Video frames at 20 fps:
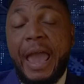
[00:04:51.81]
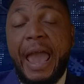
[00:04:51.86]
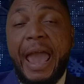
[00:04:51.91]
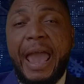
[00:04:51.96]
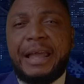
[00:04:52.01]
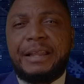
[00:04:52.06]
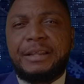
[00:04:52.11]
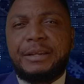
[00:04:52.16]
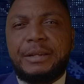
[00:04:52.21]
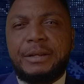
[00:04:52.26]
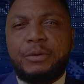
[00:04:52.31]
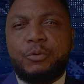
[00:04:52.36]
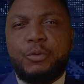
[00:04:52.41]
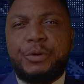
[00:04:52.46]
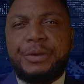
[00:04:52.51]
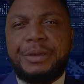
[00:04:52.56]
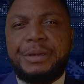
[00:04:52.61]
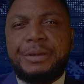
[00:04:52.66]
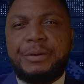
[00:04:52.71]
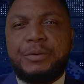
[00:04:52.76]
And
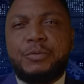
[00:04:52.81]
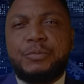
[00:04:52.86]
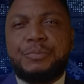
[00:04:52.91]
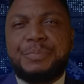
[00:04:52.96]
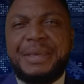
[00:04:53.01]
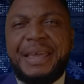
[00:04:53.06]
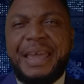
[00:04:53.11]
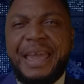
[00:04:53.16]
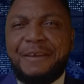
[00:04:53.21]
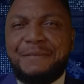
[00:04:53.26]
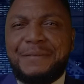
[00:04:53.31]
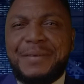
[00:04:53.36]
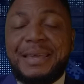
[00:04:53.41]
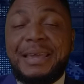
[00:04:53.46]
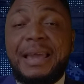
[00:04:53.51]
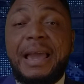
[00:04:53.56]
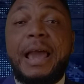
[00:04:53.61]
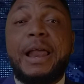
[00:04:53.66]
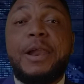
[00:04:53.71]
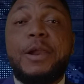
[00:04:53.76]
we will be
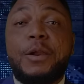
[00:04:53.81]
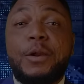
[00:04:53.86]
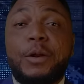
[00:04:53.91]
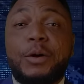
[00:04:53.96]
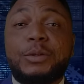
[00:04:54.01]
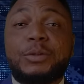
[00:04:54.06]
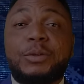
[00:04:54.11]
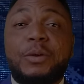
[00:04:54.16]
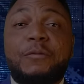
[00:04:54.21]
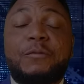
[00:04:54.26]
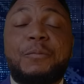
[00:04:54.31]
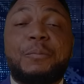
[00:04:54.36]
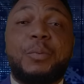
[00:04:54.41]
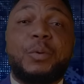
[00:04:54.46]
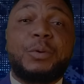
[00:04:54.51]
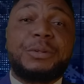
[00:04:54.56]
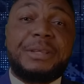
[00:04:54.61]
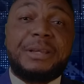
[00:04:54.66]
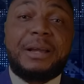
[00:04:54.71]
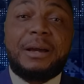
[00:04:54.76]
having a lot of
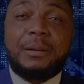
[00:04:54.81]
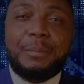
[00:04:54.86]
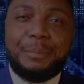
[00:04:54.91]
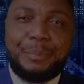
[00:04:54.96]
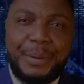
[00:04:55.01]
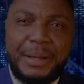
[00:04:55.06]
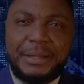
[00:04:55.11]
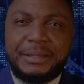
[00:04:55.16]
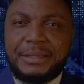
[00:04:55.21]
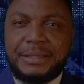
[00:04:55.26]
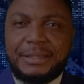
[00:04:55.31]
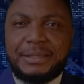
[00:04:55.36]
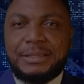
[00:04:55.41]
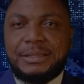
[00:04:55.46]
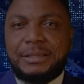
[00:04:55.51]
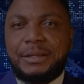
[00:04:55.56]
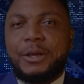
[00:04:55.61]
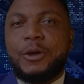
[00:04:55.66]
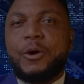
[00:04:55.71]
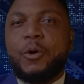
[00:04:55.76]
political parties,